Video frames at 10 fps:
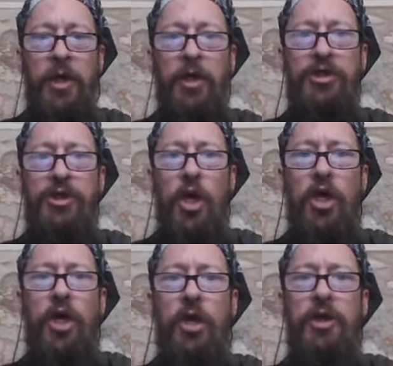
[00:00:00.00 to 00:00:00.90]
The
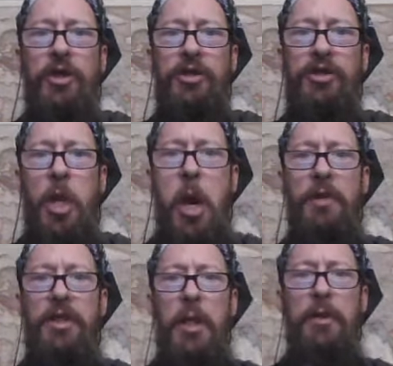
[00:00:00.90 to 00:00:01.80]
concerned are the
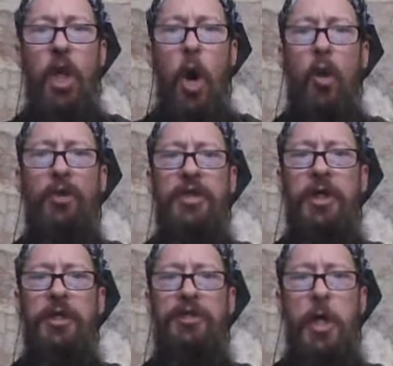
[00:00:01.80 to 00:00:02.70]
conservative, and only
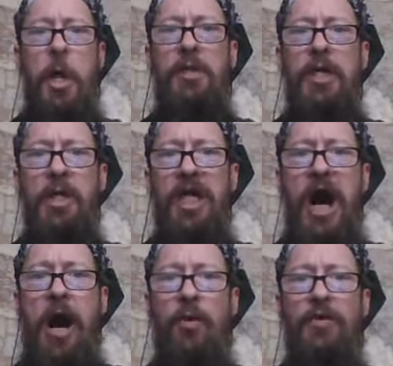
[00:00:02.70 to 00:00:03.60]
the conservative
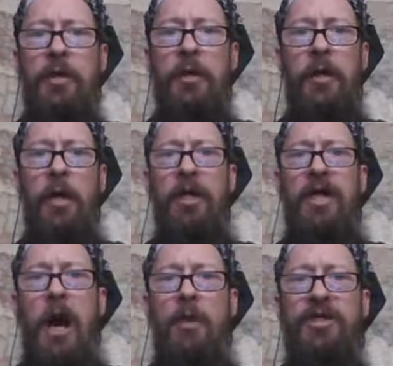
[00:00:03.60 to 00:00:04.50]
account.
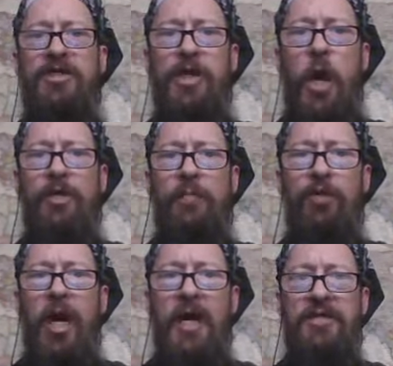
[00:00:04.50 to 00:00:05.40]
Accountants are the
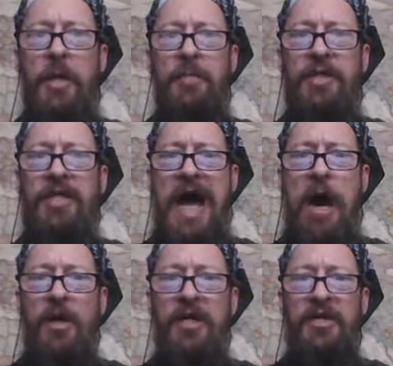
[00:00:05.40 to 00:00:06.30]
prize of the
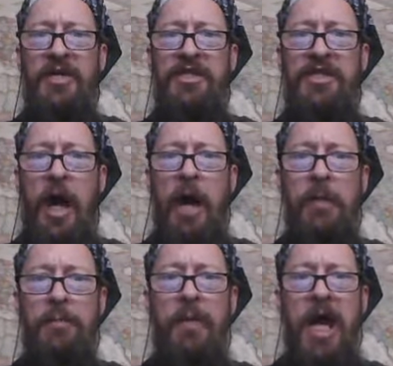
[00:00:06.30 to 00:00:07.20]
now in this
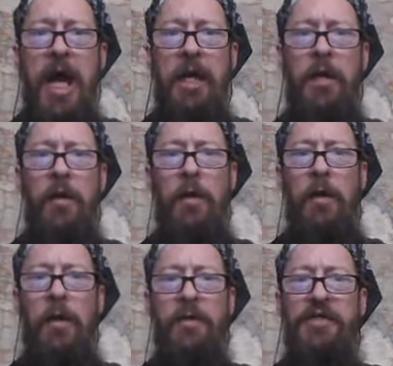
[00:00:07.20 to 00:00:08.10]
time of man.
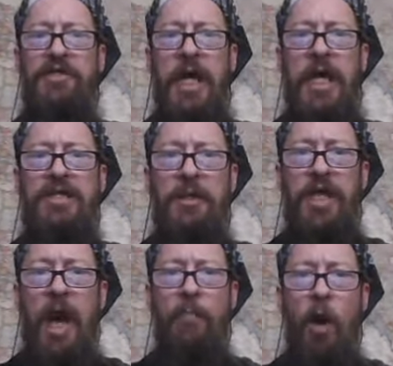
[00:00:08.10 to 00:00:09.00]
The sands of
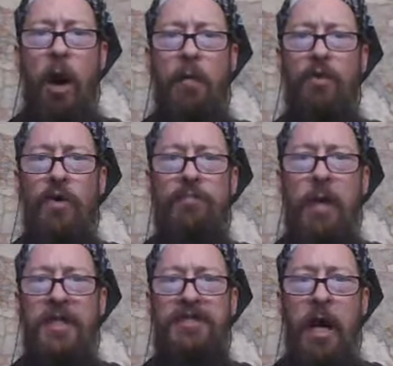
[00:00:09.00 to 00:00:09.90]
time are moved
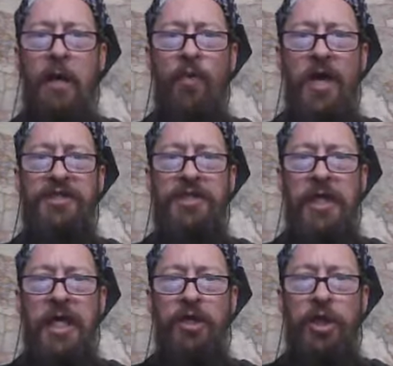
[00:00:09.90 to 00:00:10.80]
by time
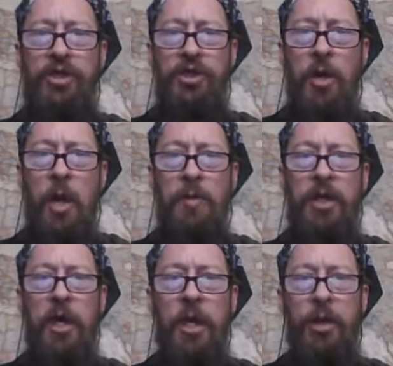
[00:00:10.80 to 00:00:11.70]
wasted and
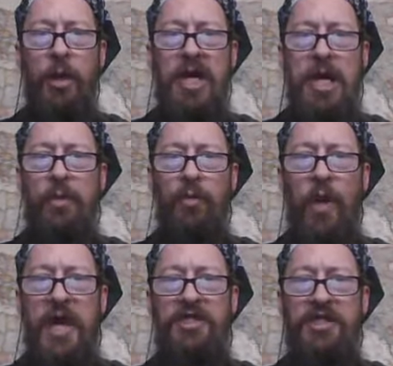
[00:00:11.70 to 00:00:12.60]
conserved, for even
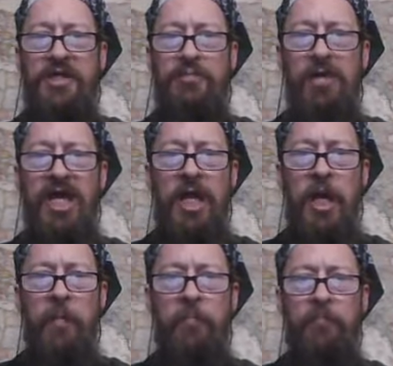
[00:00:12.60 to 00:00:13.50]
waste is me.
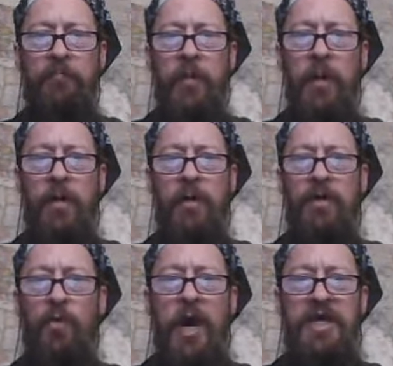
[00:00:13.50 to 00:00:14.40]

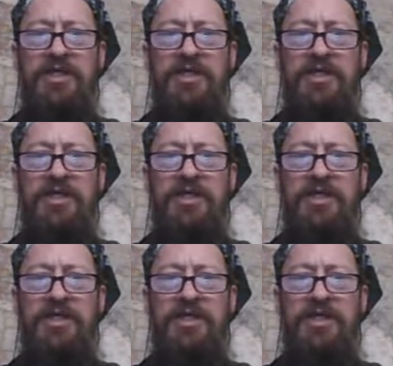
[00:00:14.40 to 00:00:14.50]
The